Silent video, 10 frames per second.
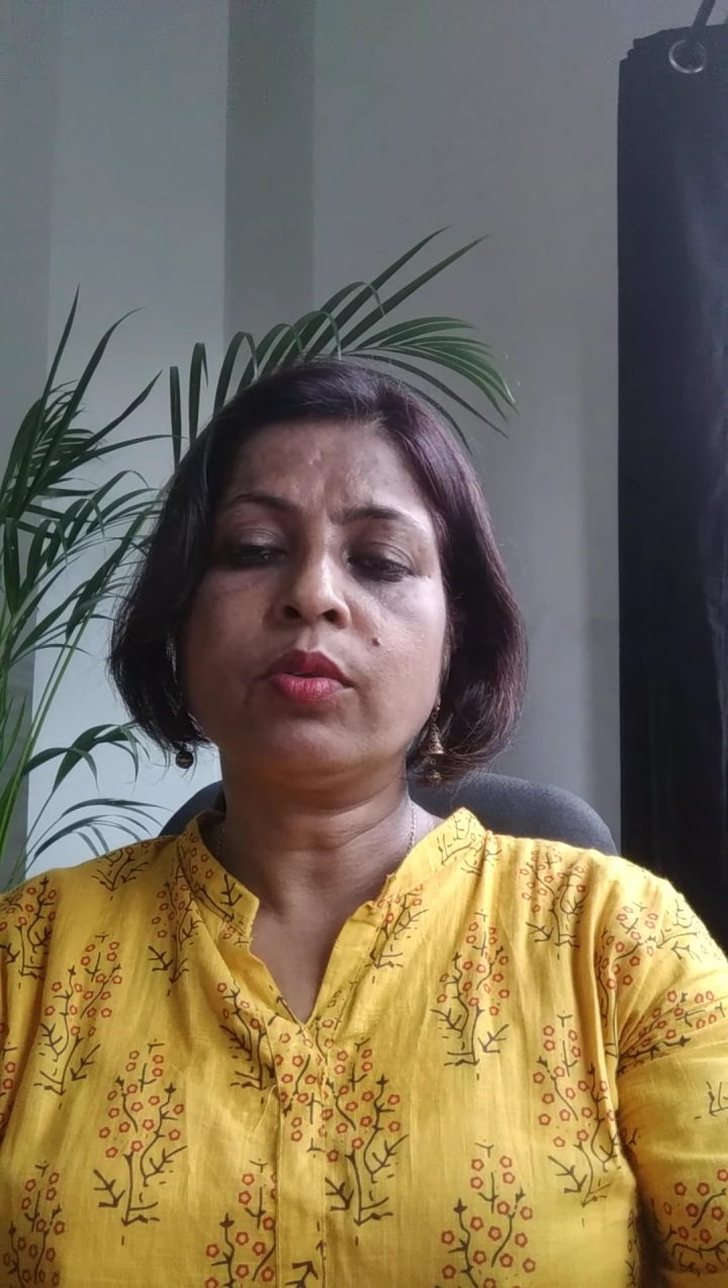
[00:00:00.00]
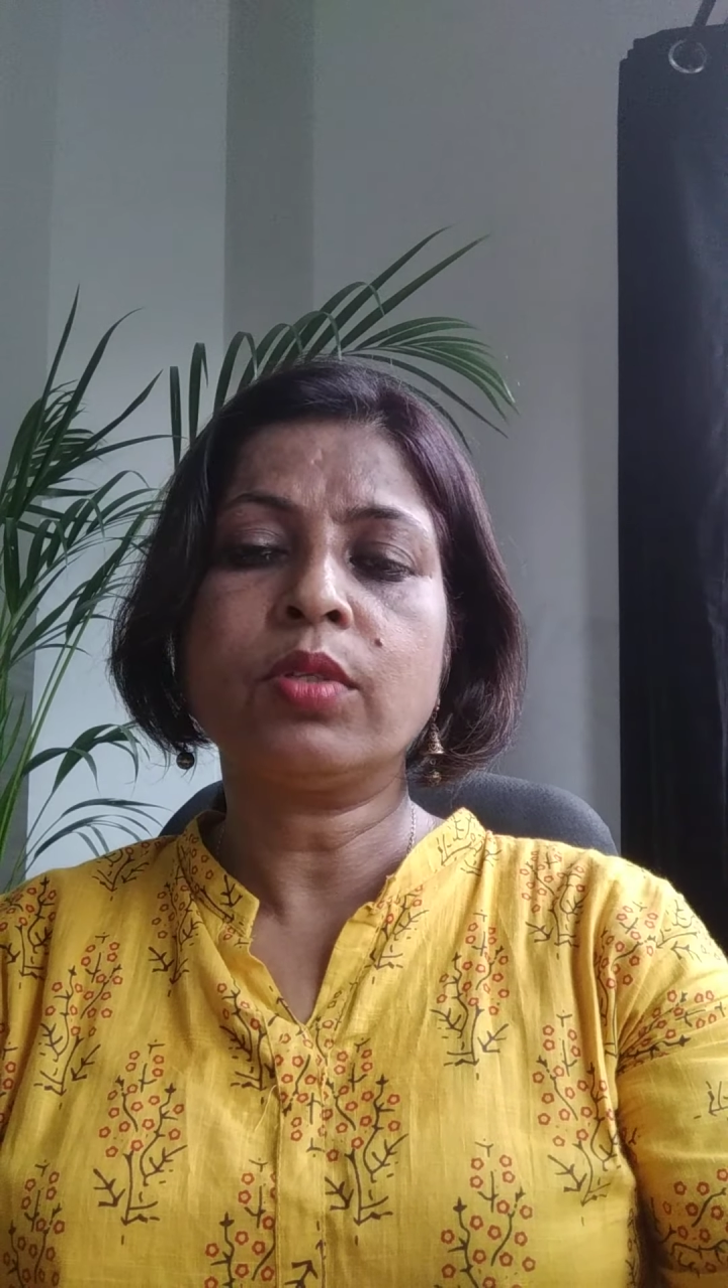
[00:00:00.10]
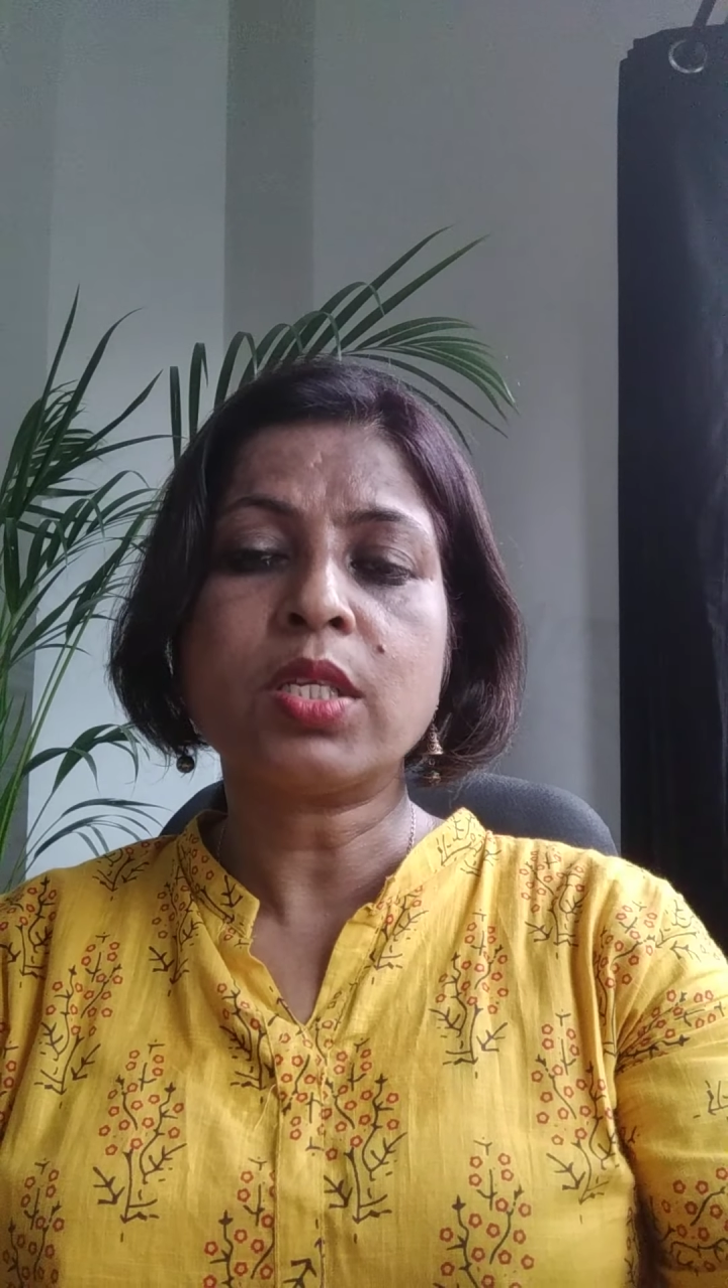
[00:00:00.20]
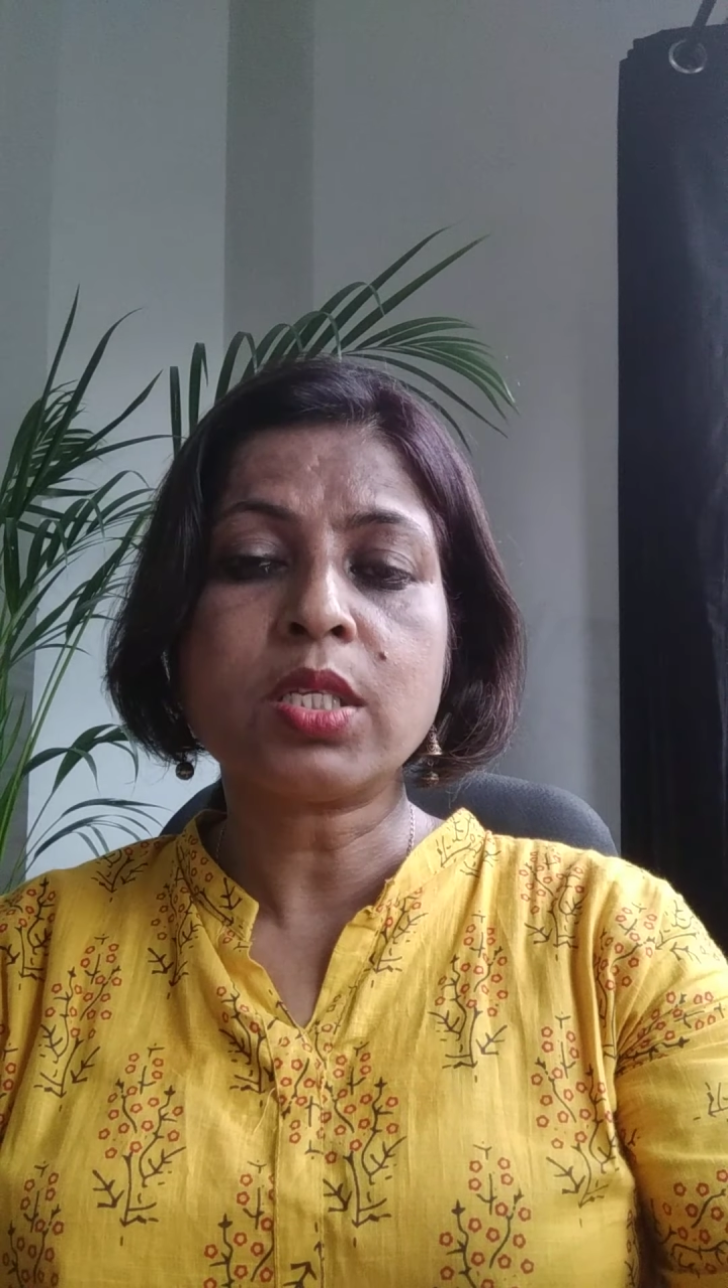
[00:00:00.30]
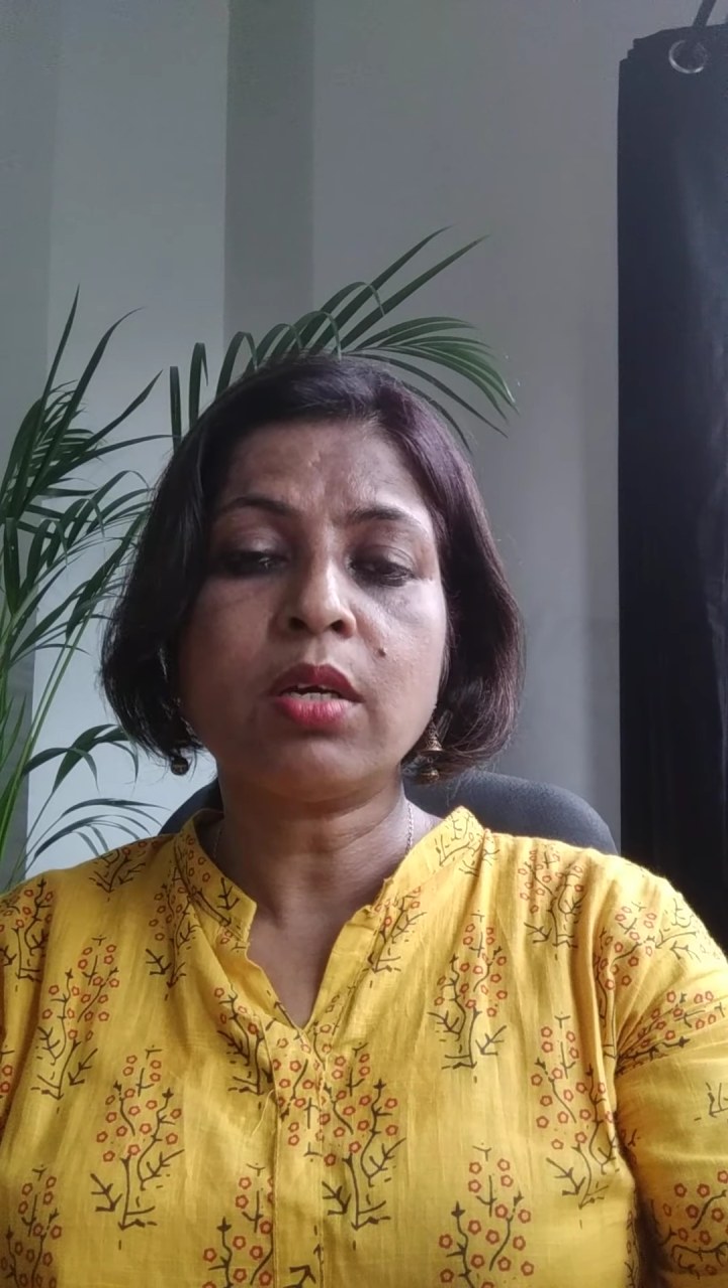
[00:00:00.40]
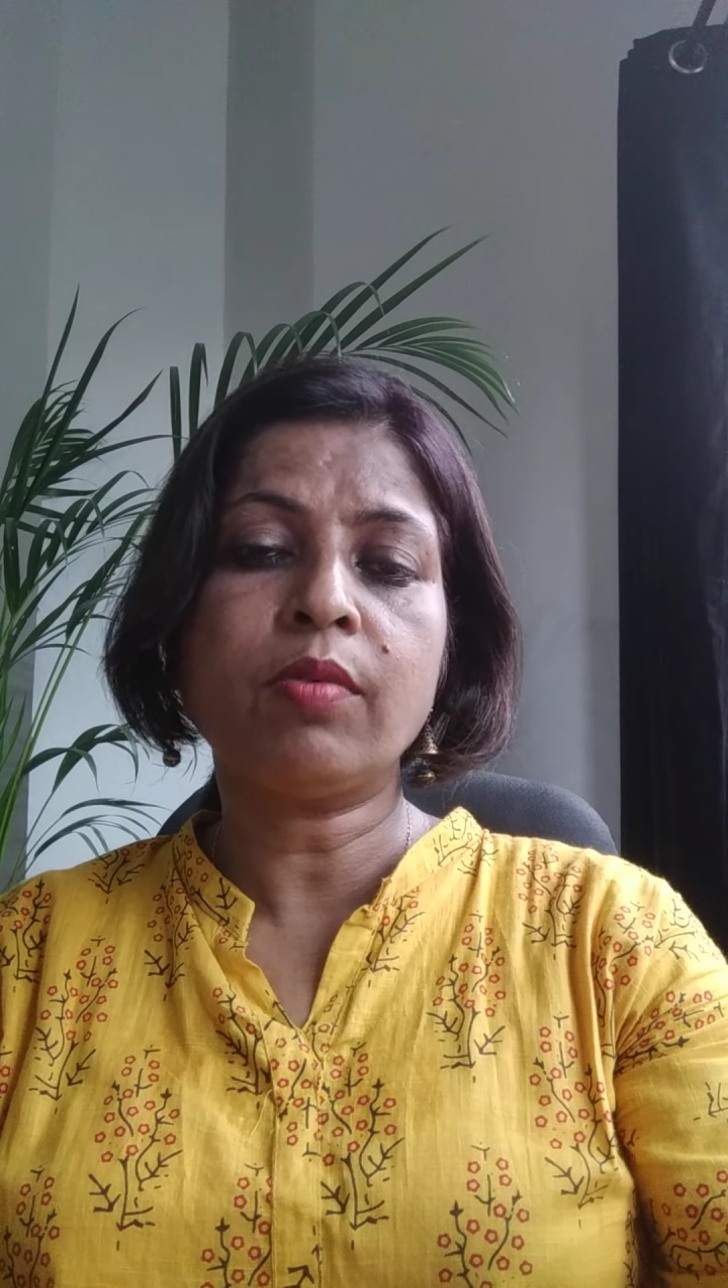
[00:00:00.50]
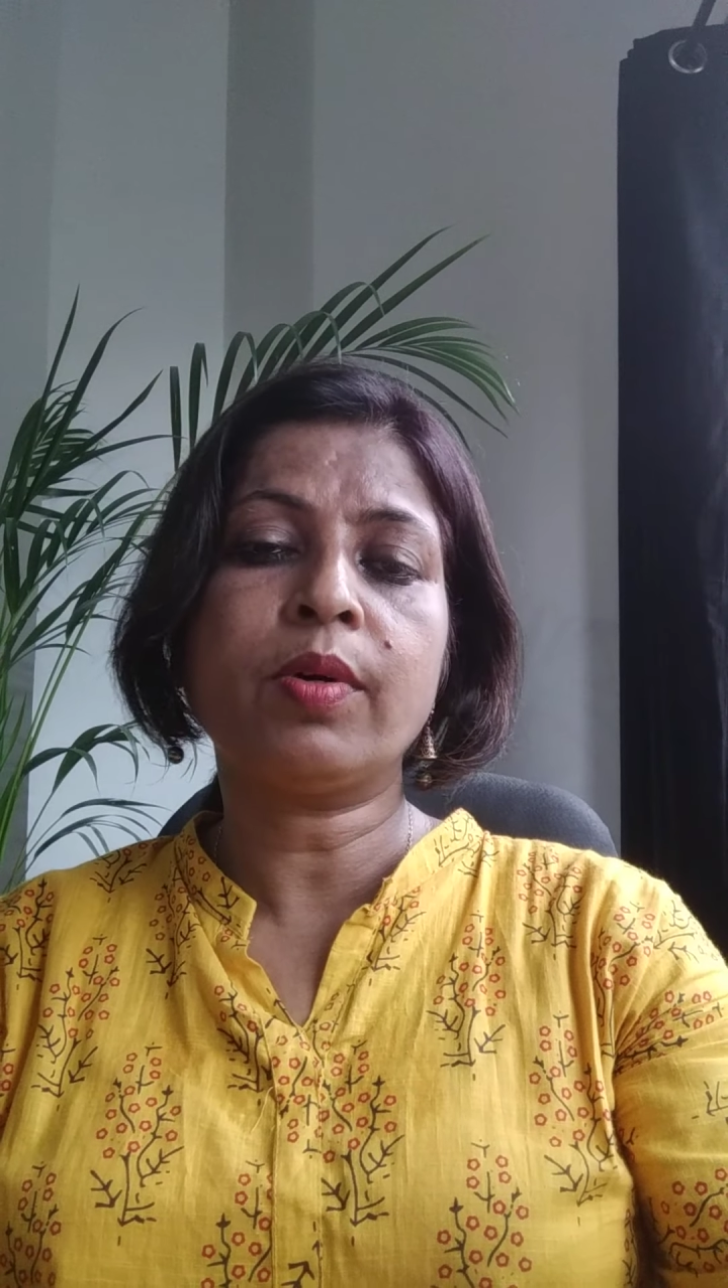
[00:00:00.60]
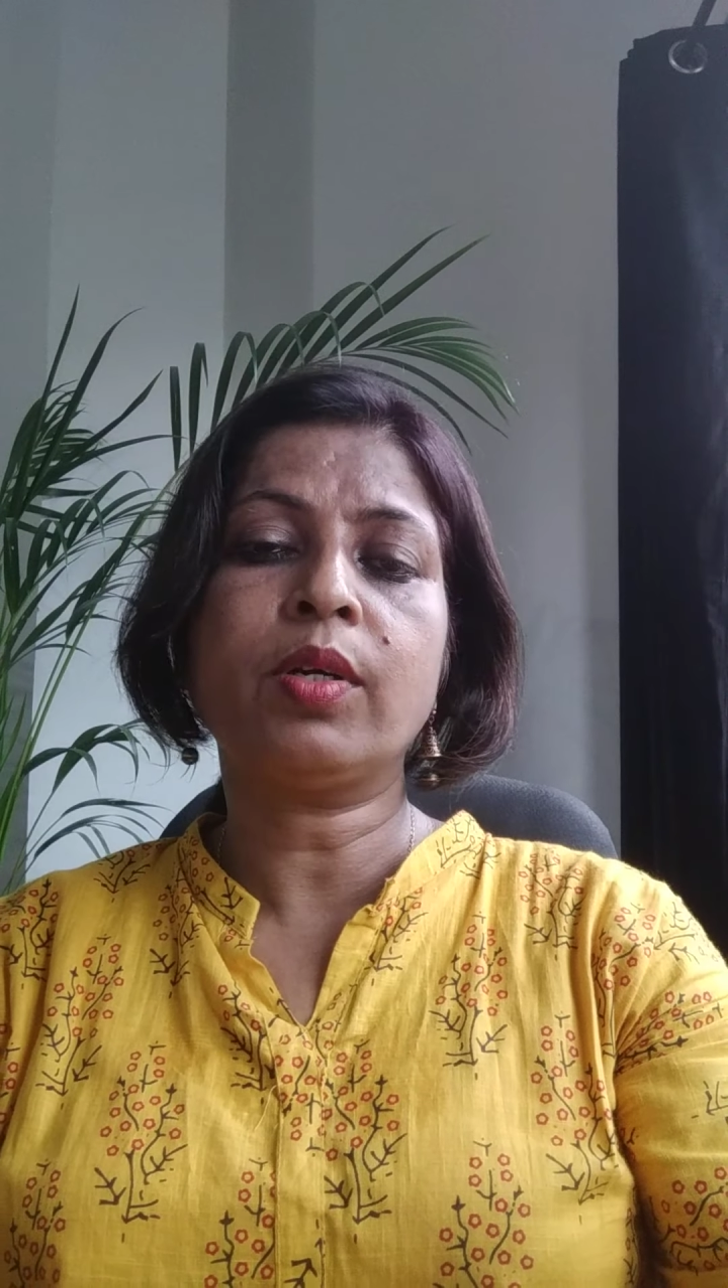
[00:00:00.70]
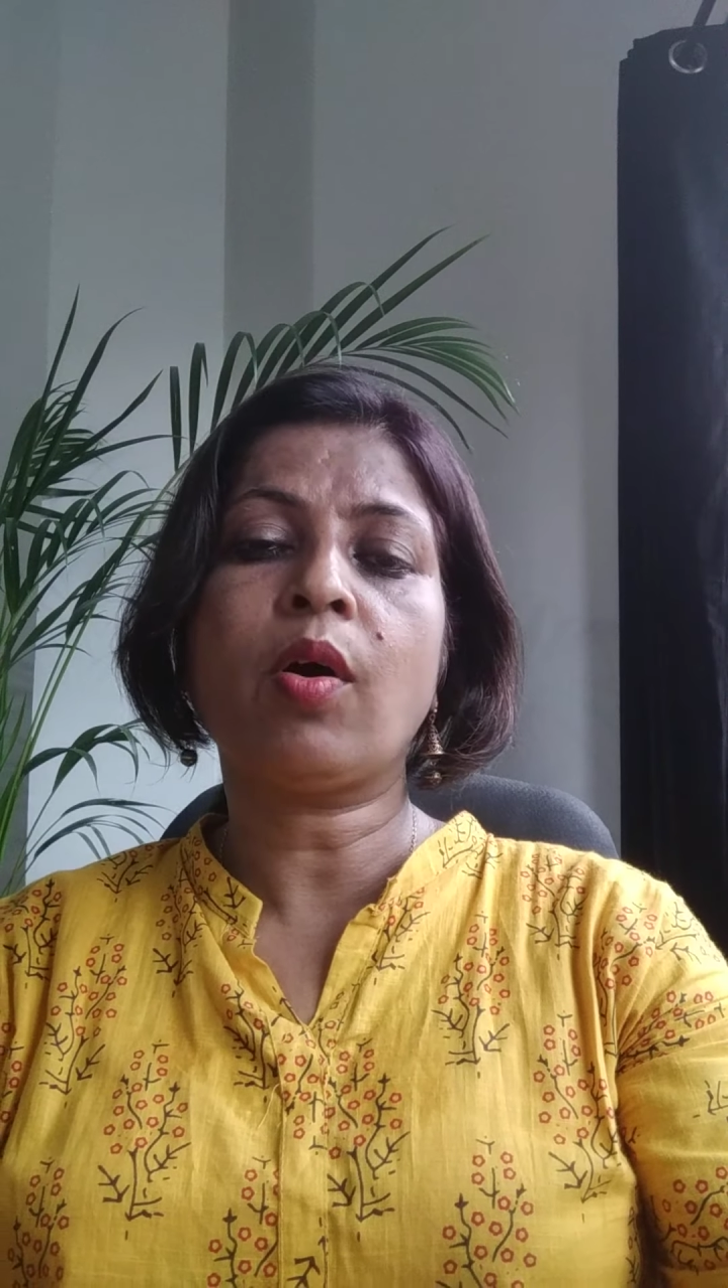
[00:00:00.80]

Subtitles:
discovered